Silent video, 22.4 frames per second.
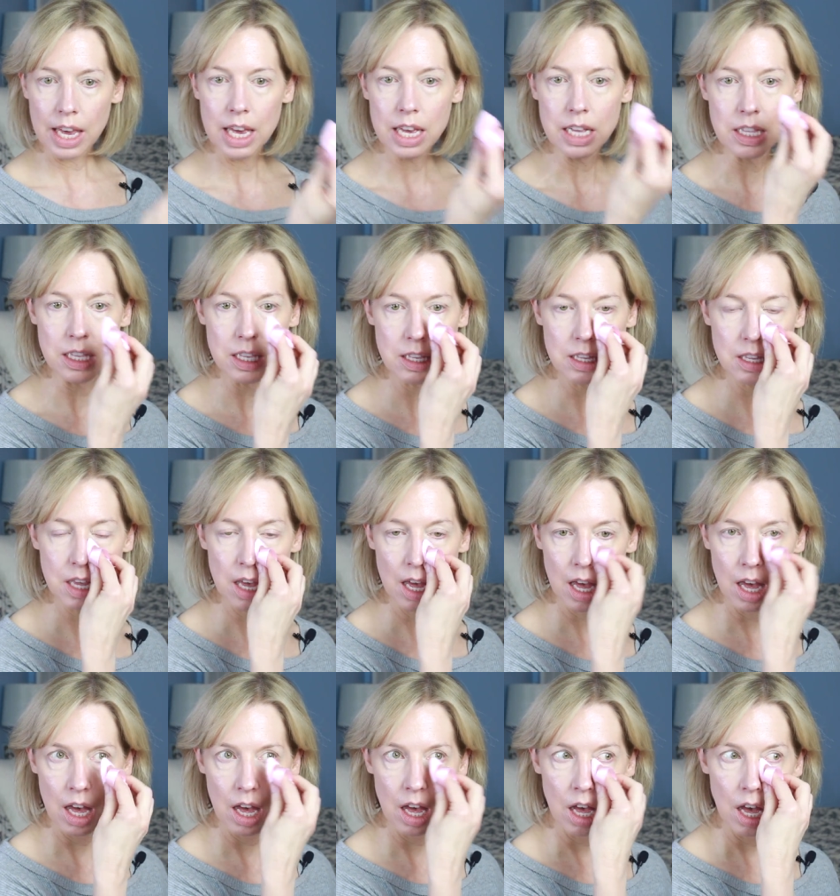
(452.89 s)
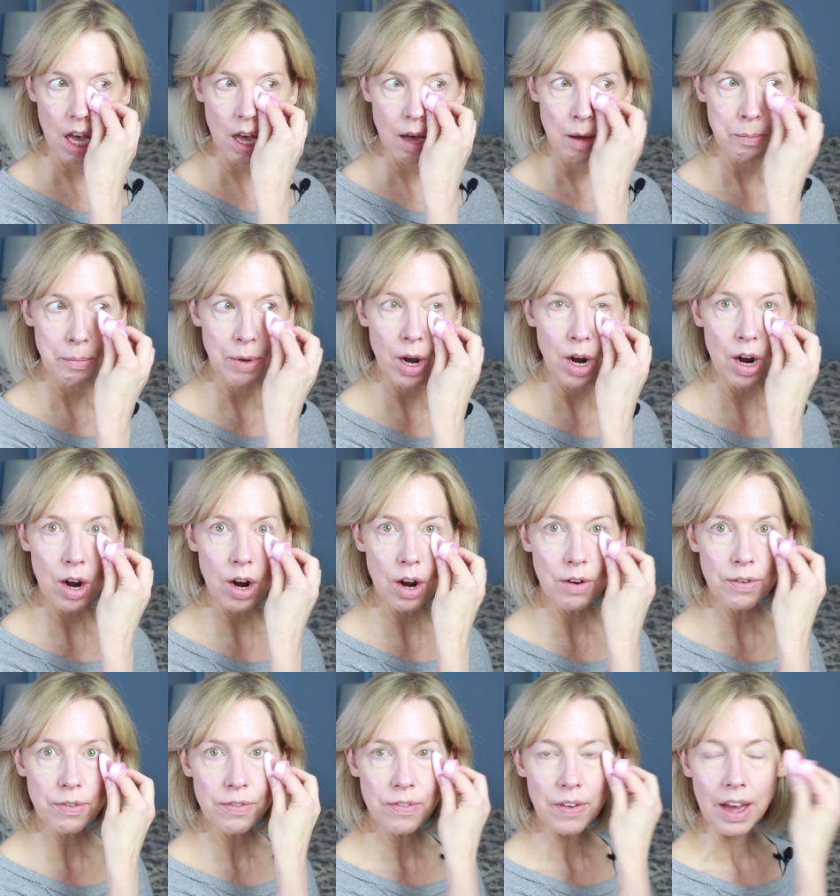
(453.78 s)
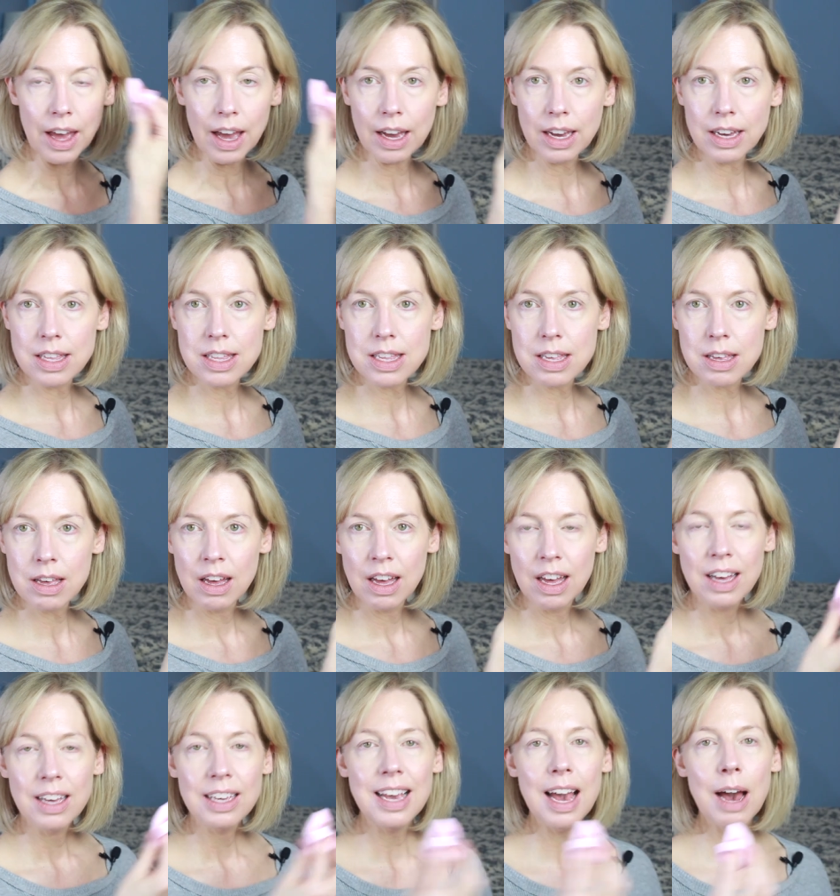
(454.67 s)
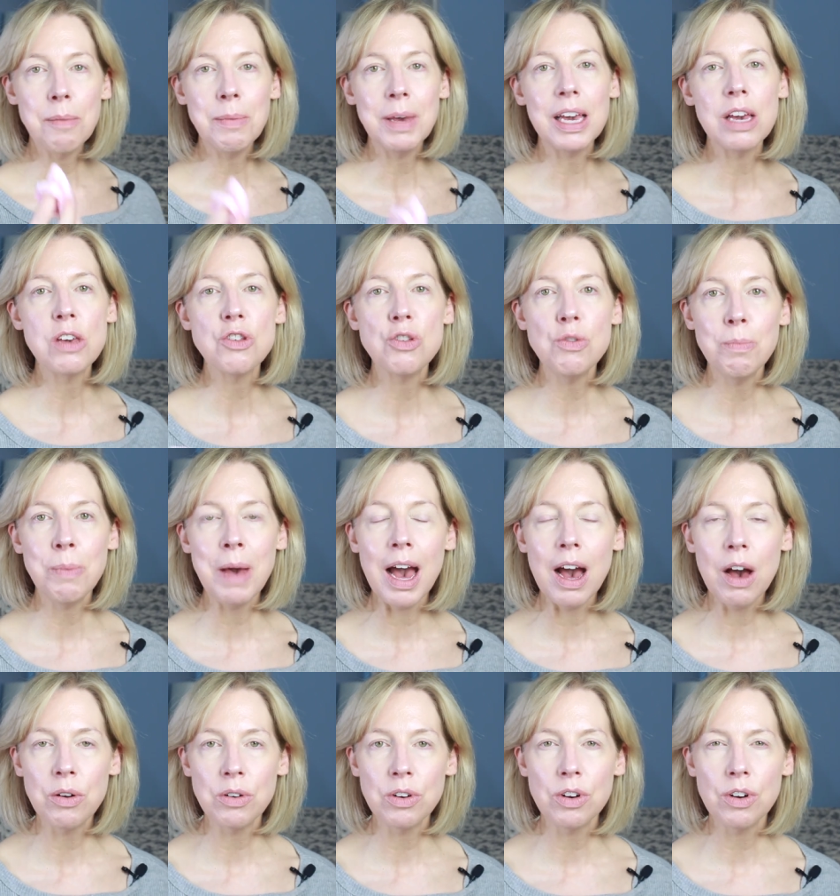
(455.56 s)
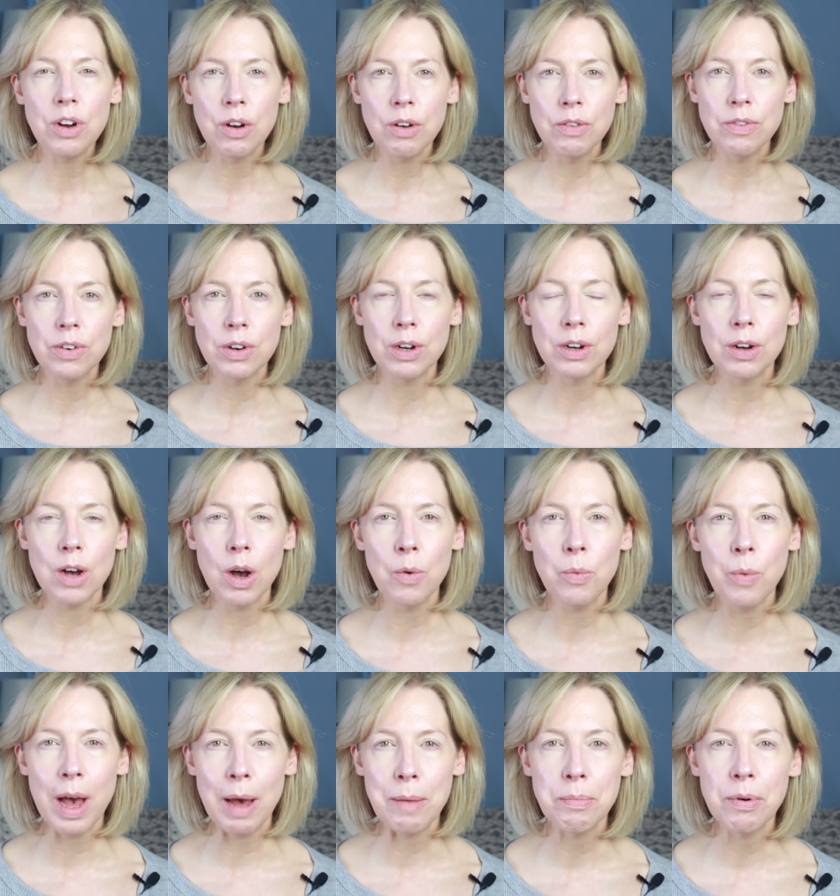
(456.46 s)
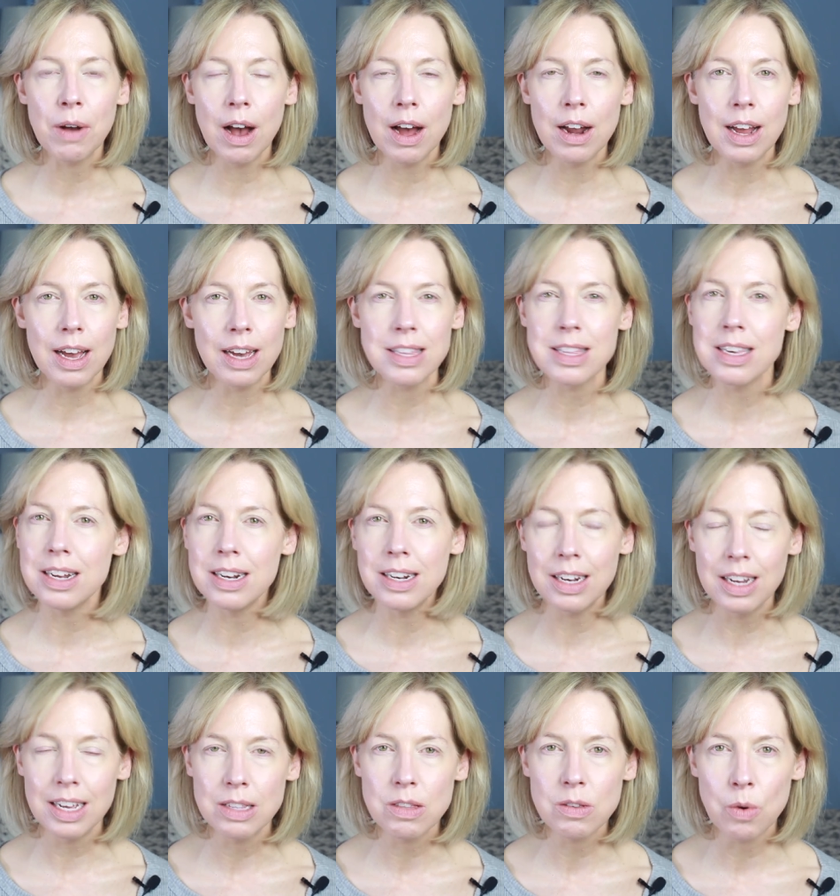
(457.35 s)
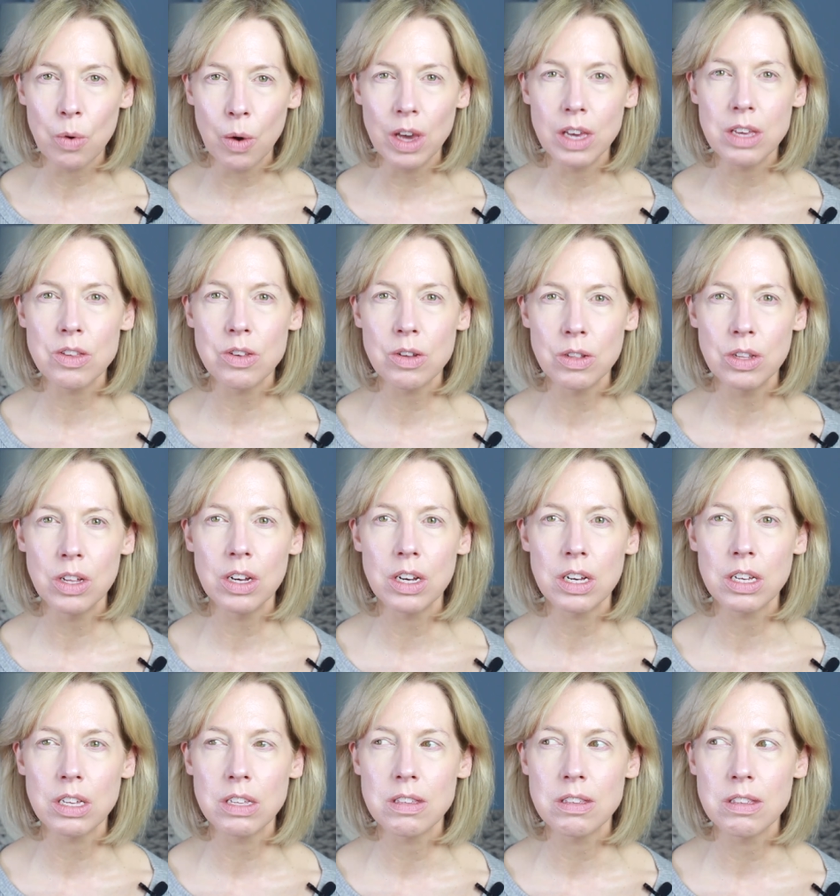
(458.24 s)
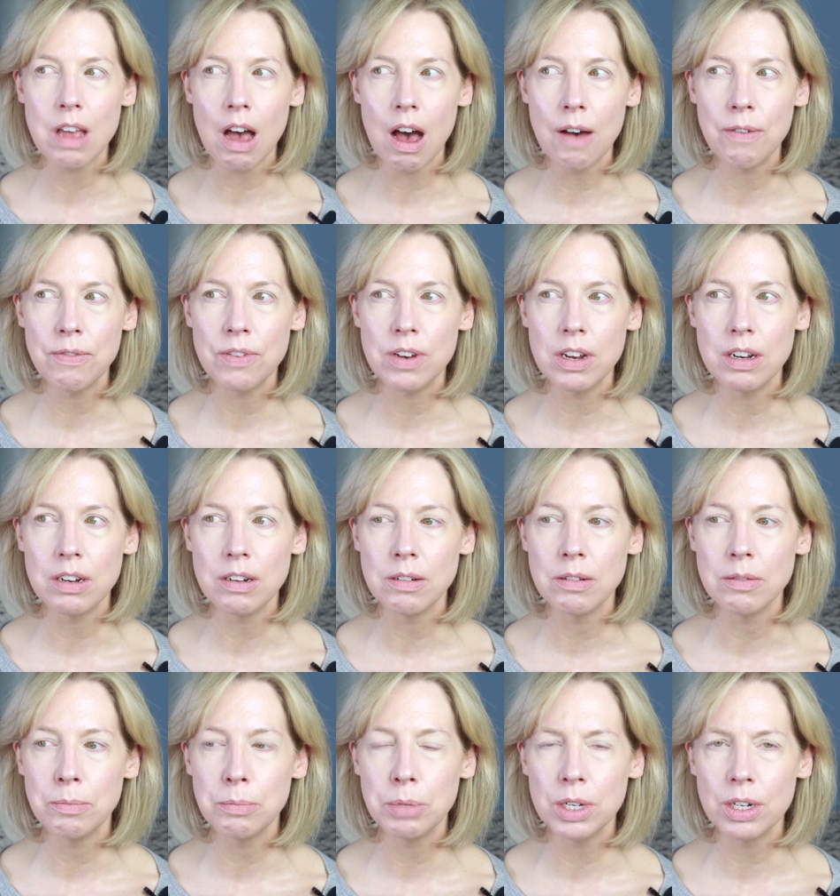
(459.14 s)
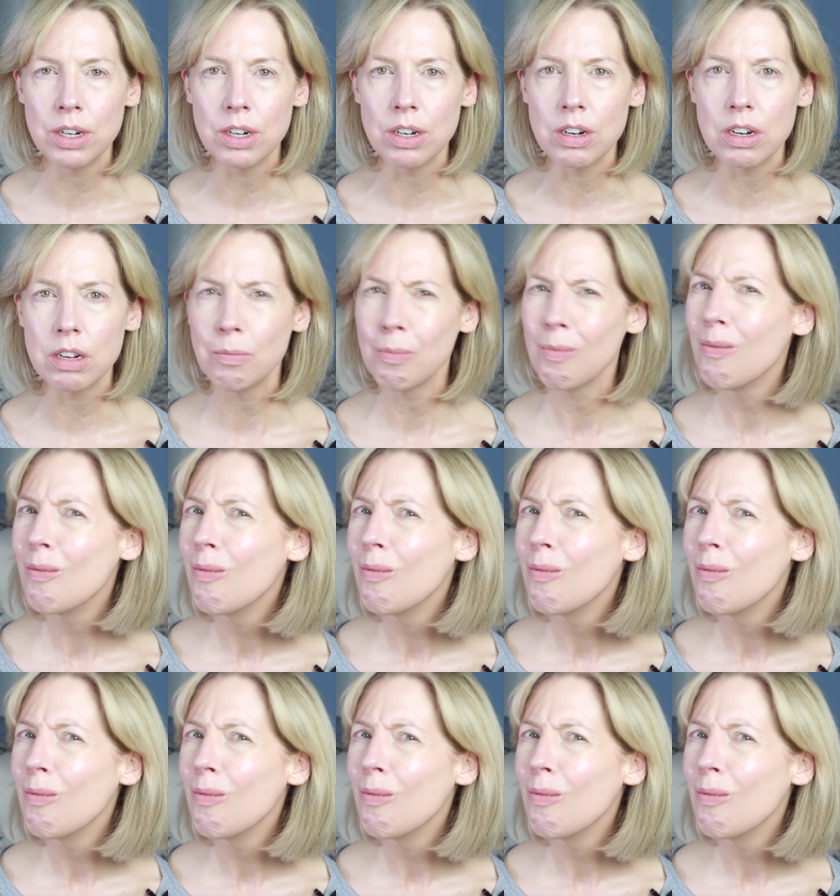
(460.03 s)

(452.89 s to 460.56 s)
it's perfect. Yeah, because you powdered over a wet product and it's going to look soft and blurred.